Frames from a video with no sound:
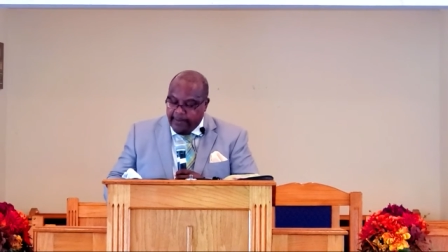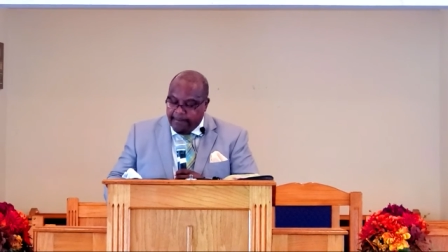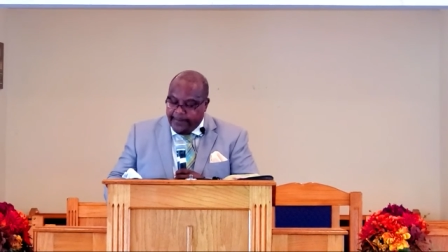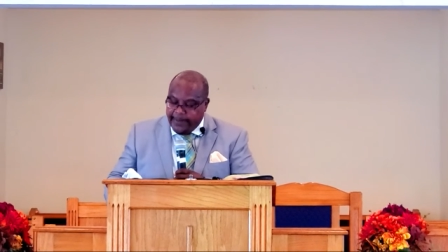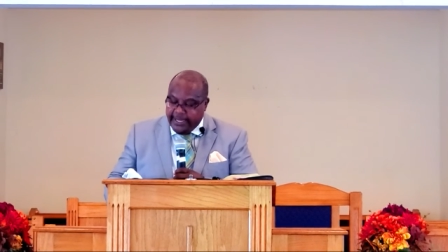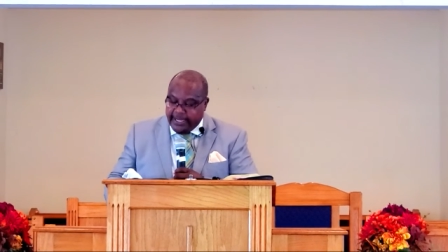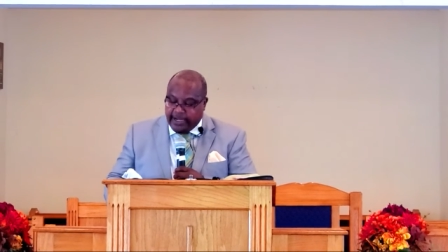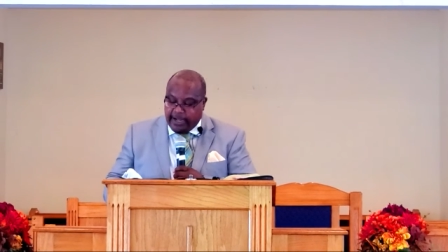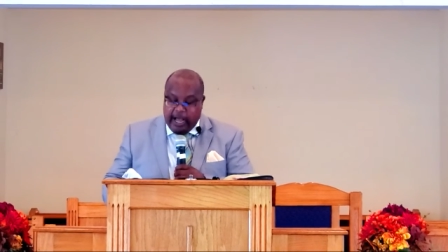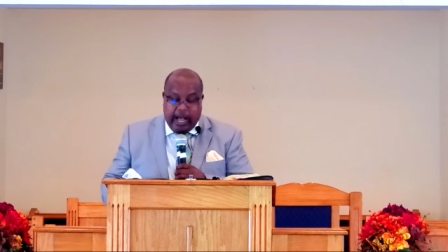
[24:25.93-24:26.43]

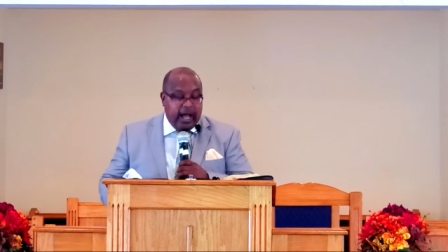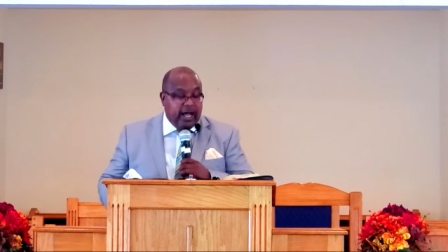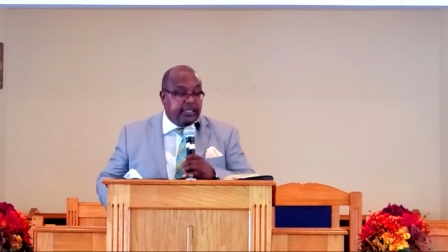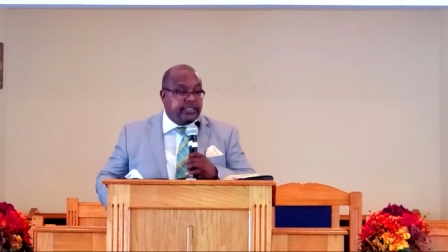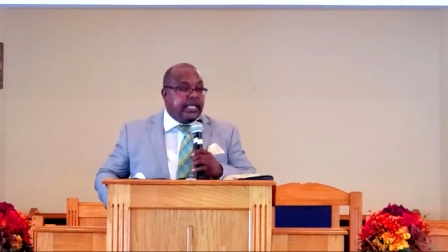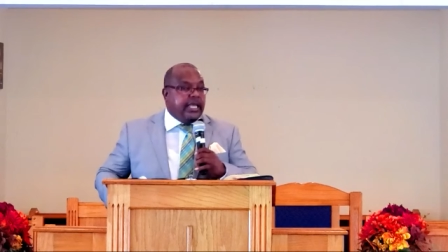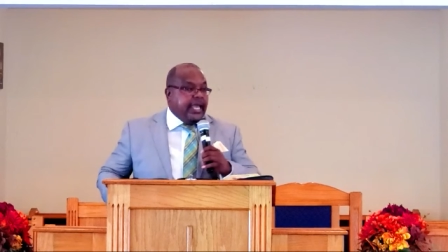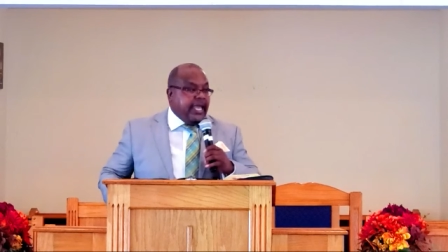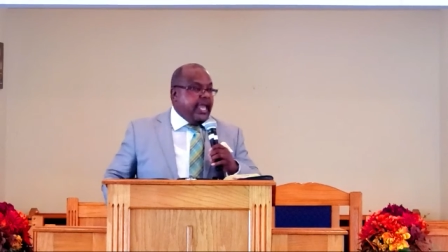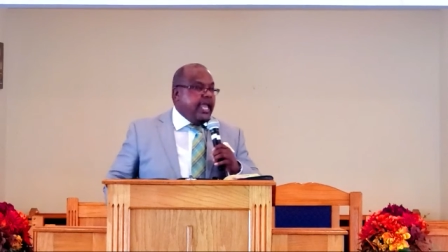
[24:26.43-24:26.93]

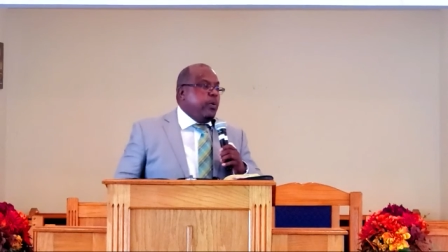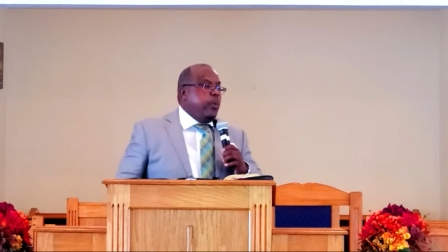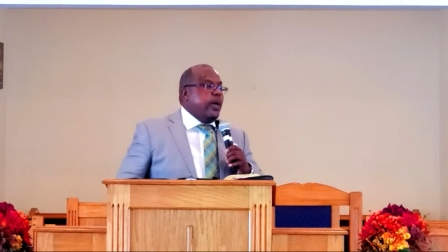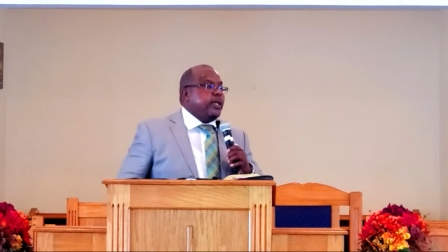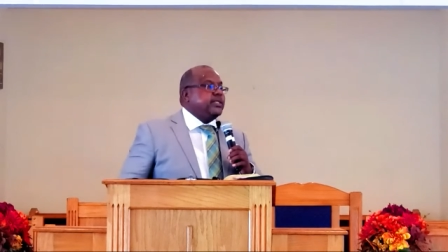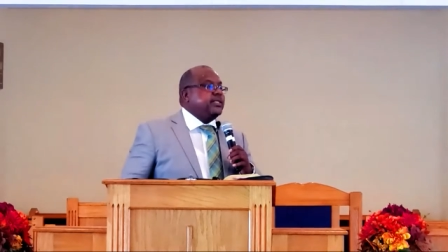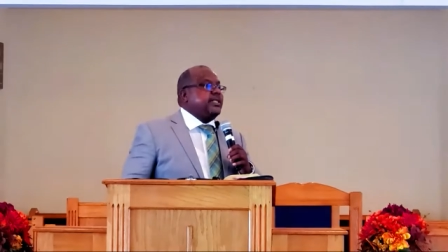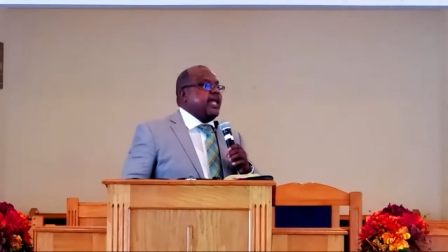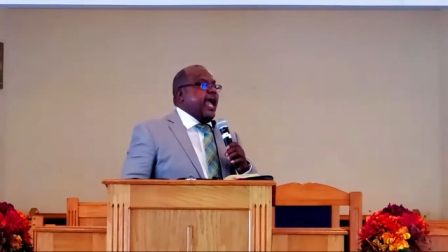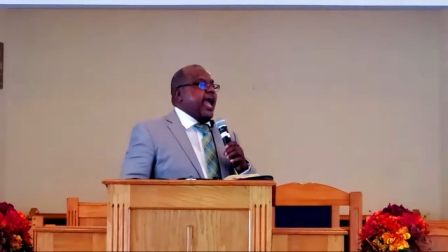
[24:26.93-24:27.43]
because he
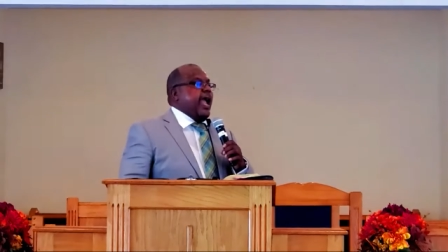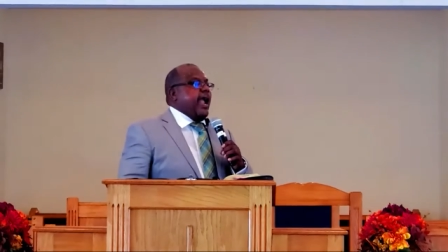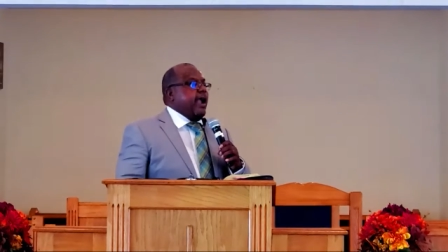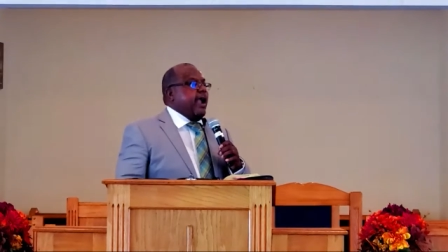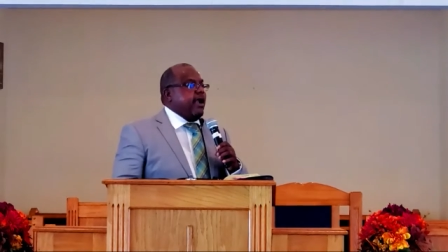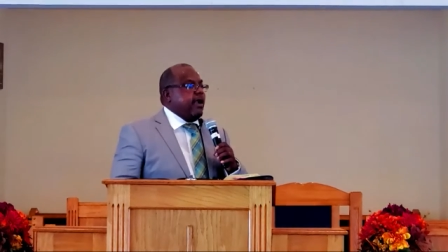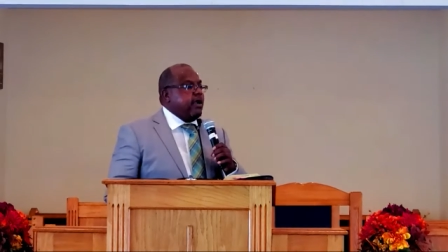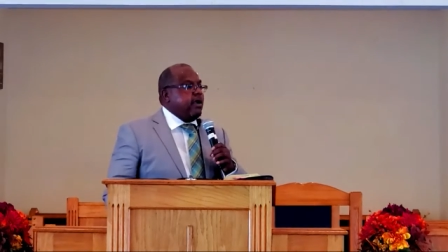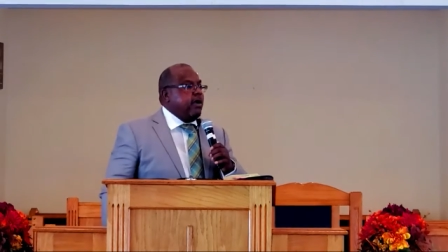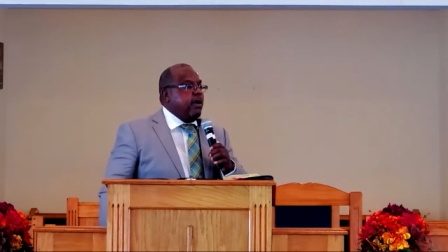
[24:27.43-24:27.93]
was
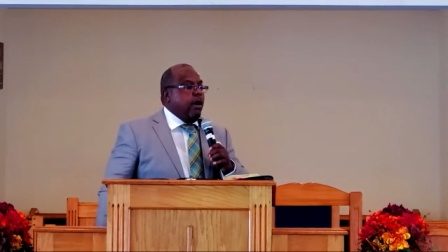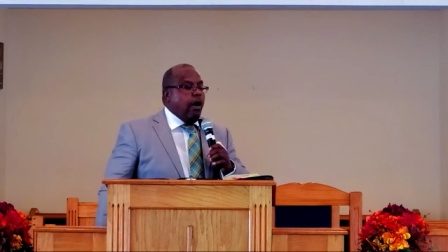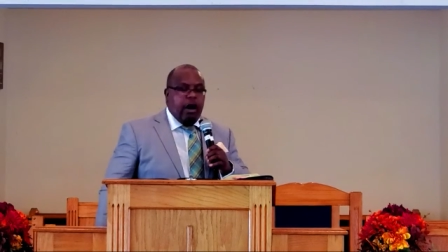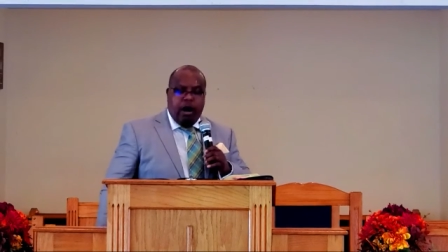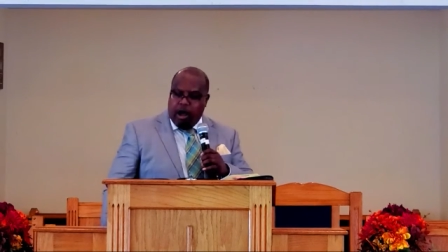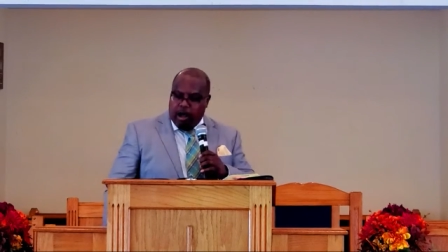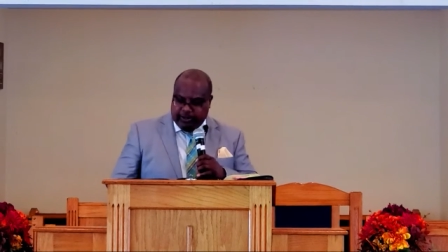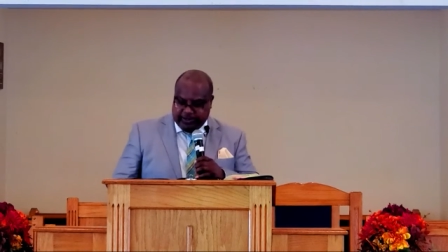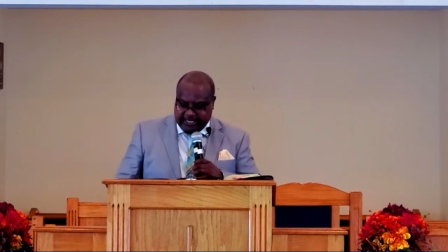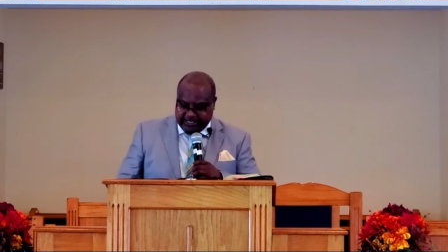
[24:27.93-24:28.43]
there
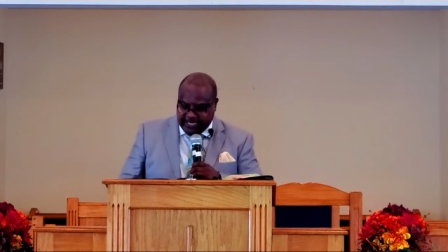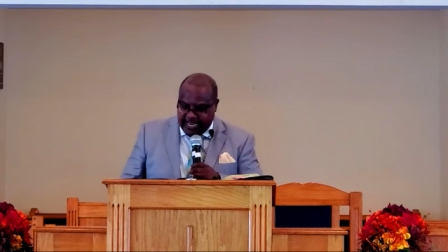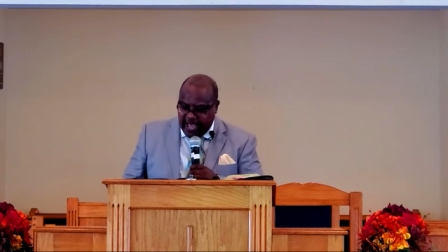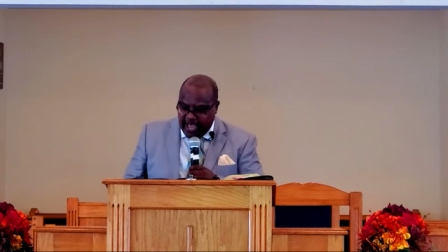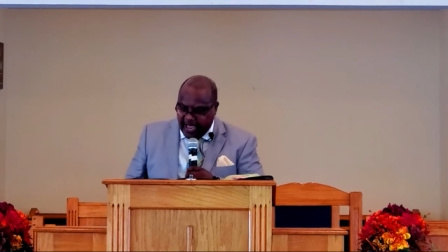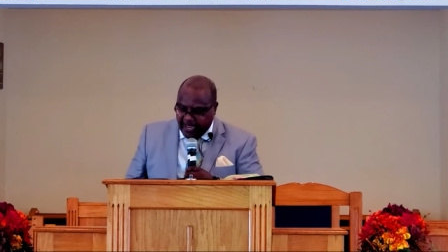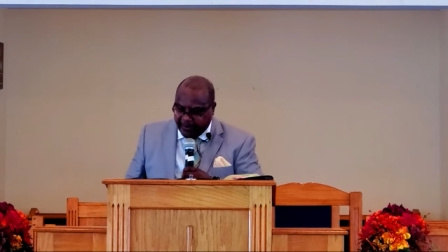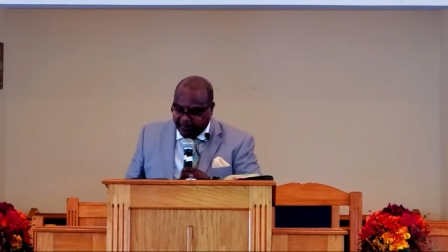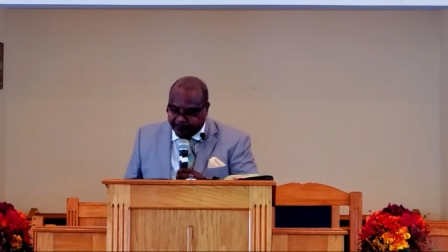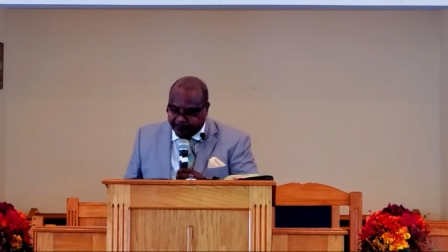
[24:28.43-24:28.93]
all the
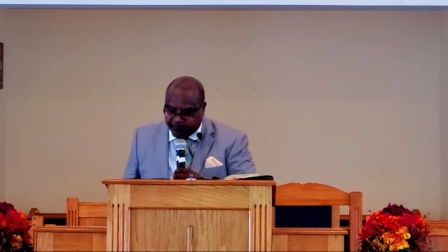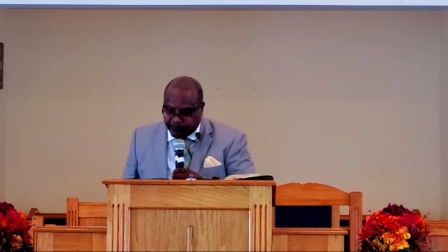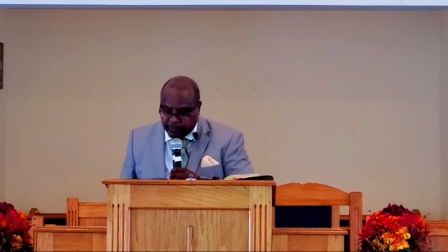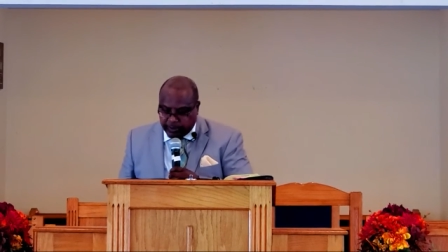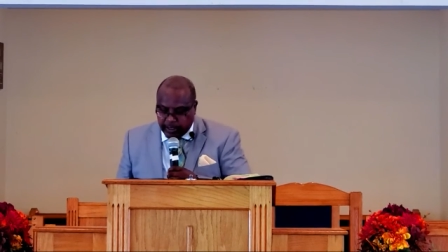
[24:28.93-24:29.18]
time